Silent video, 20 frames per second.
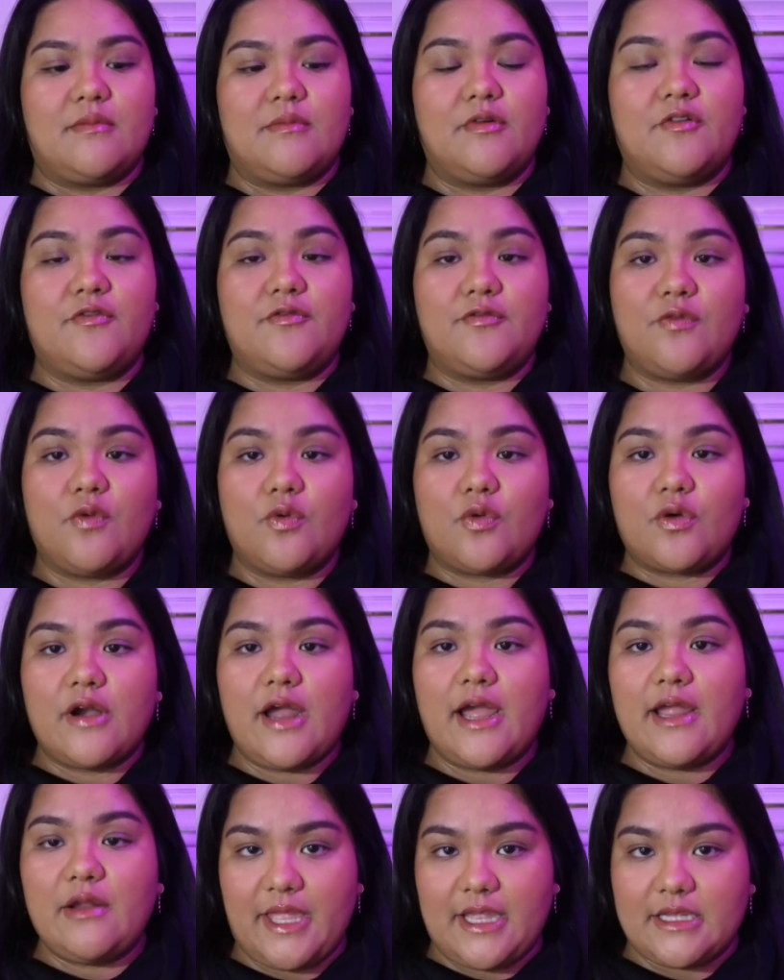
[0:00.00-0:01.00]
Before
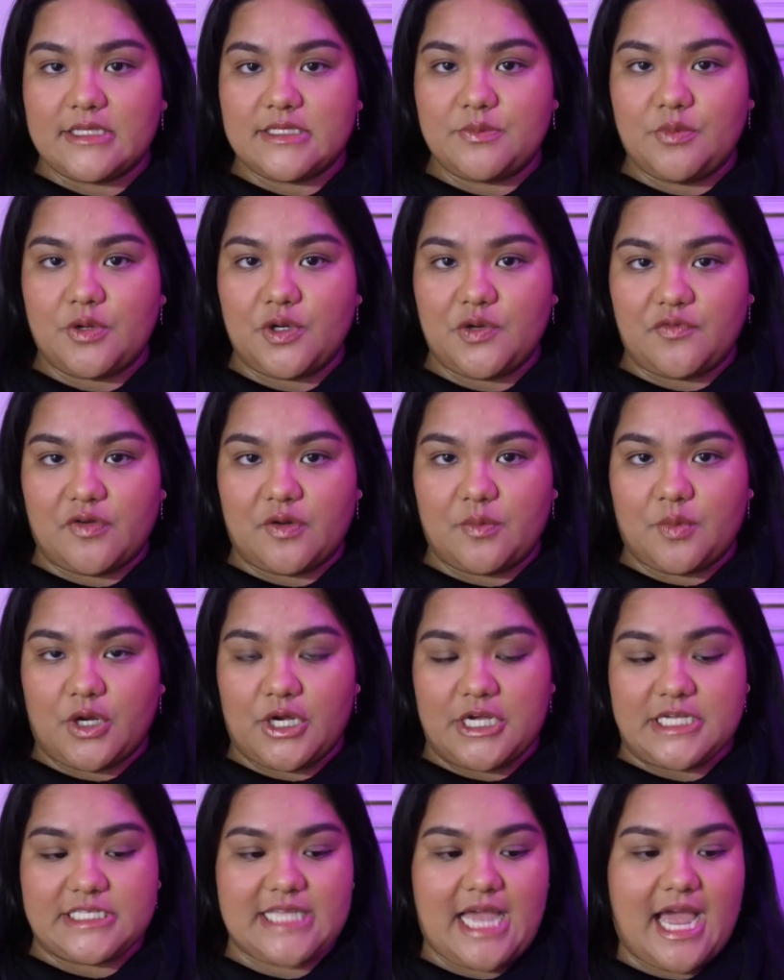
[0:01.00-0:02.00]
I picked up one of her
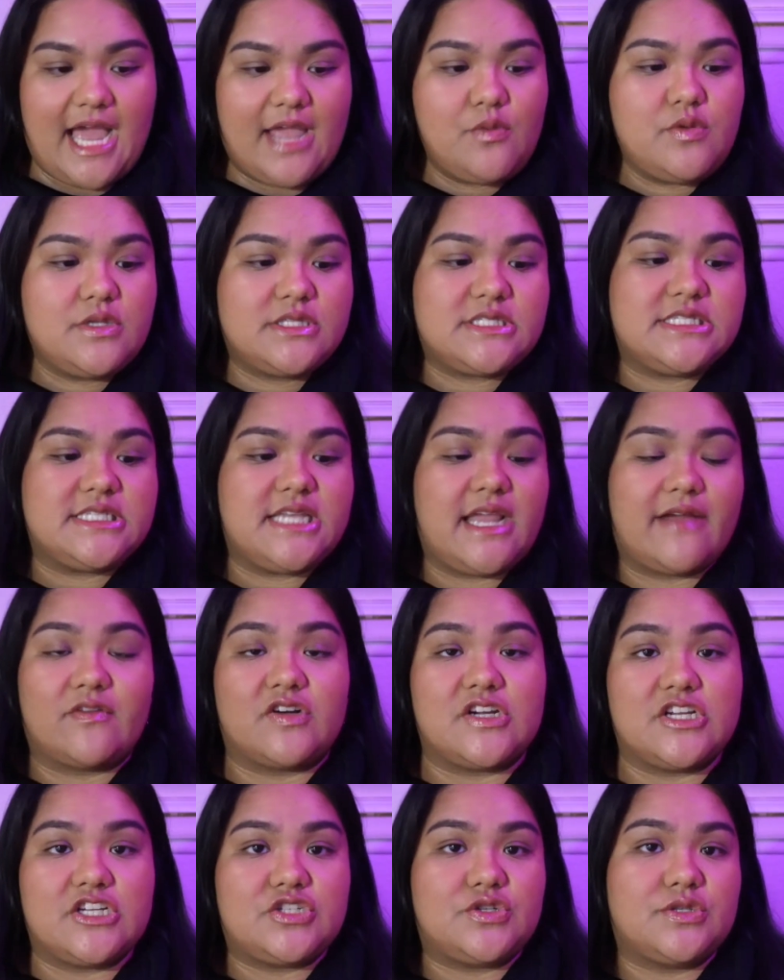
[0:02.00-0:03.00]
books, I was
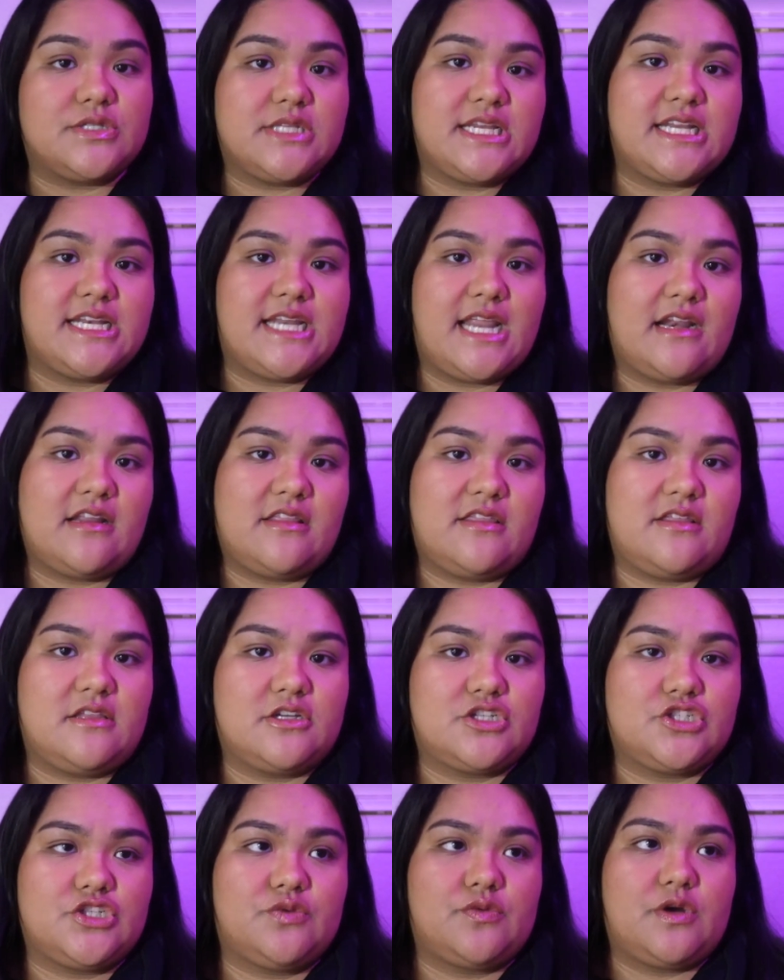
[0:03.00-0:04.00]
never interested in anything
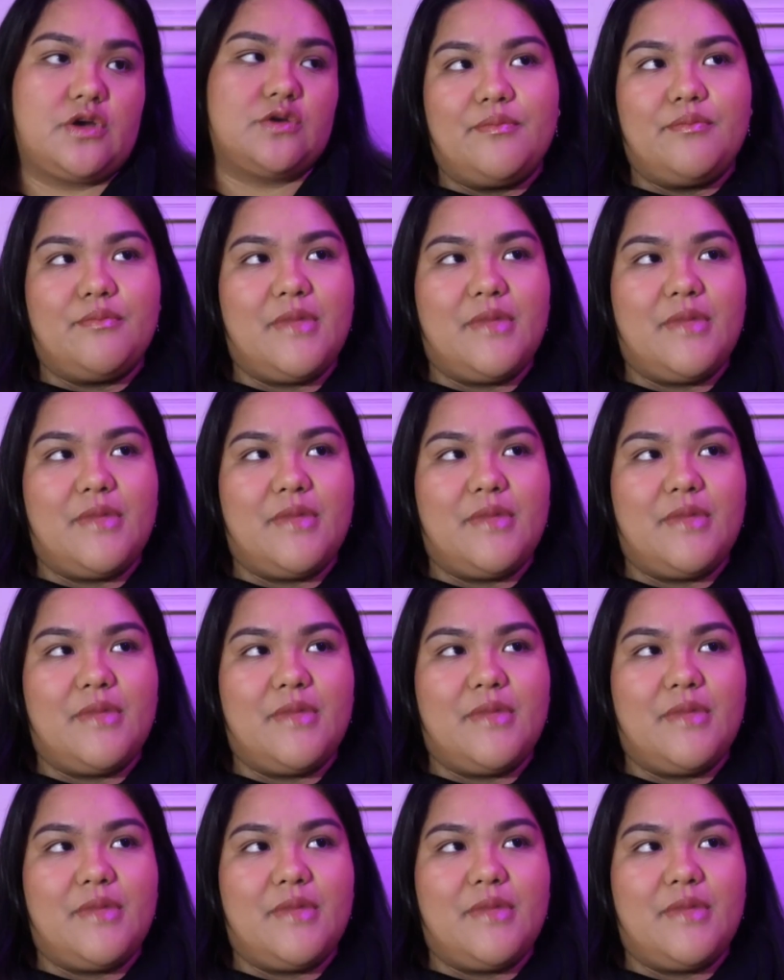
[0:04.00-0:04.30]
that she wrote.